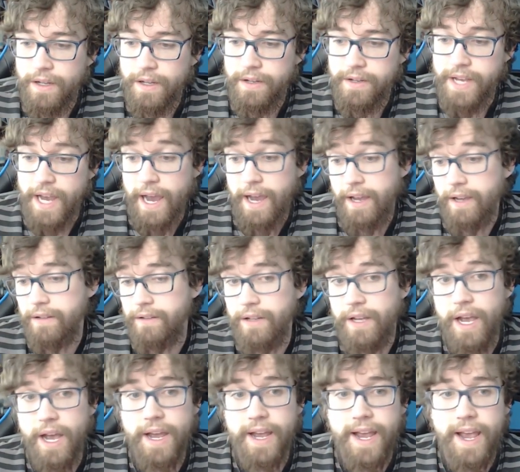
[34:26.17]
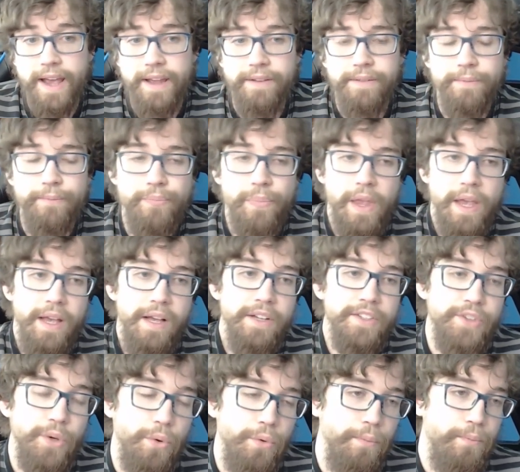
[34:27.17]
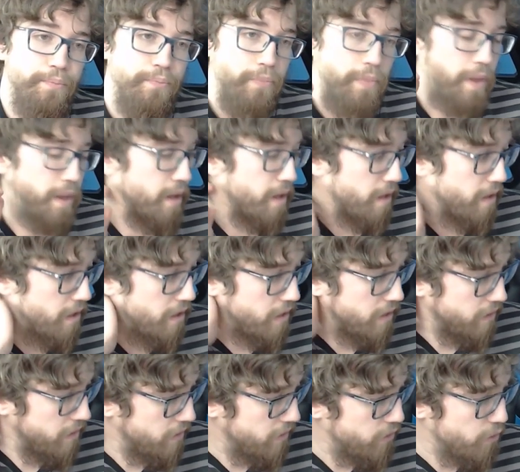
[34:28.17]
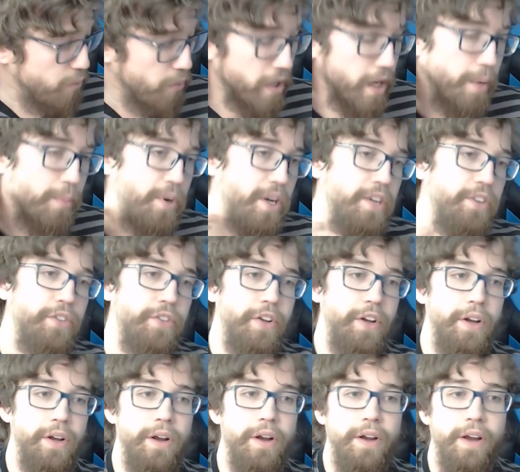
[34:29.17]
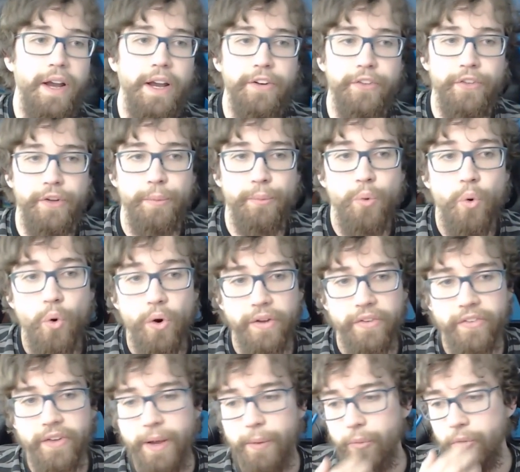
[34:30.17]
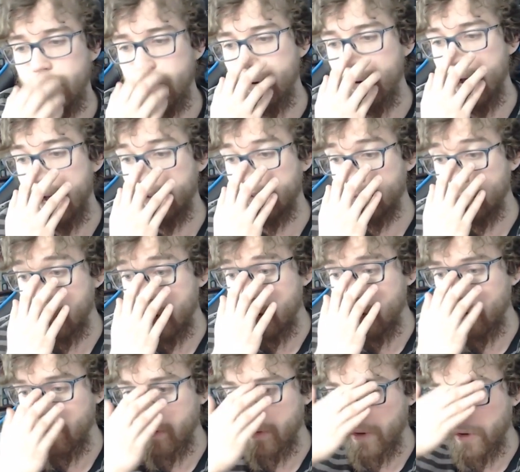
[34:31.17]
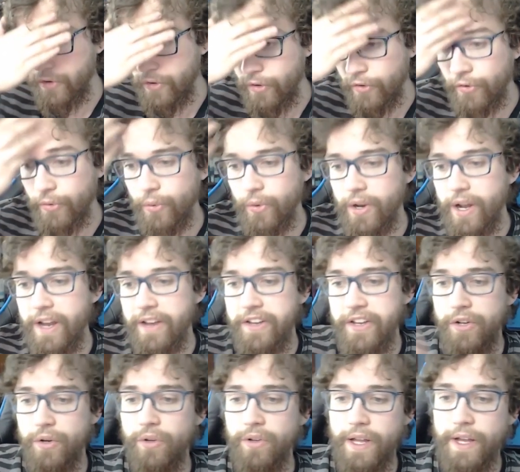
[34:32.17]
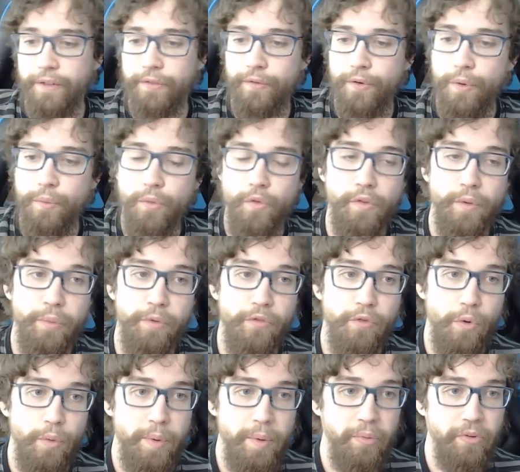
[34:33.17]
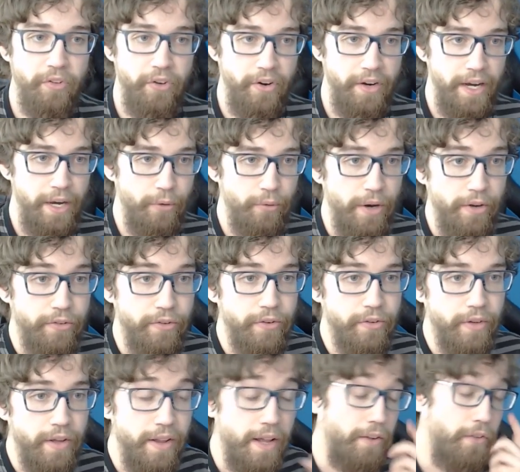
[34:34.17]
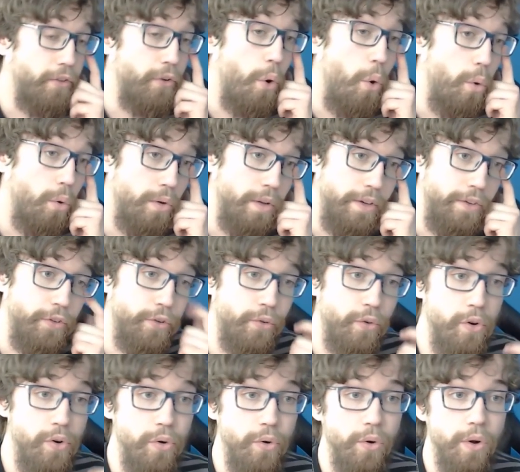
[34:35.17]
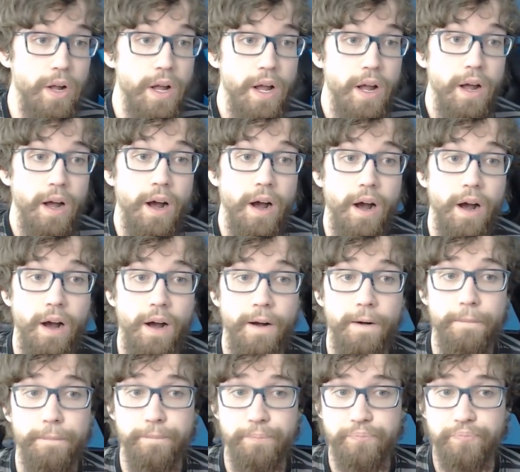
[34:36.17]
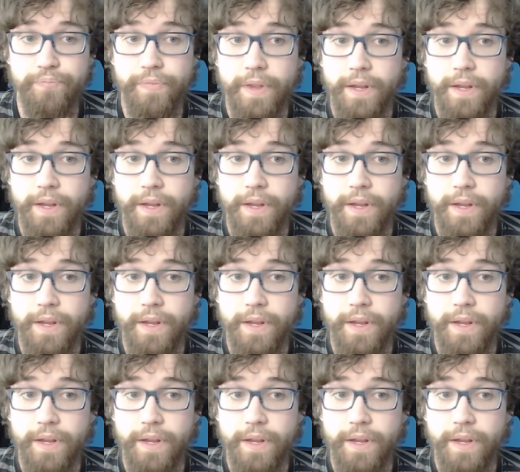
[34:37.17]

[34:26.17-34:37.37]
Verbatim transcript: Yeah, and, and so you bring up an interesting uh, interesting point, Sam, where you ask about there's also an ideal length for a movie before people start getting restless, and that's totally true. Um,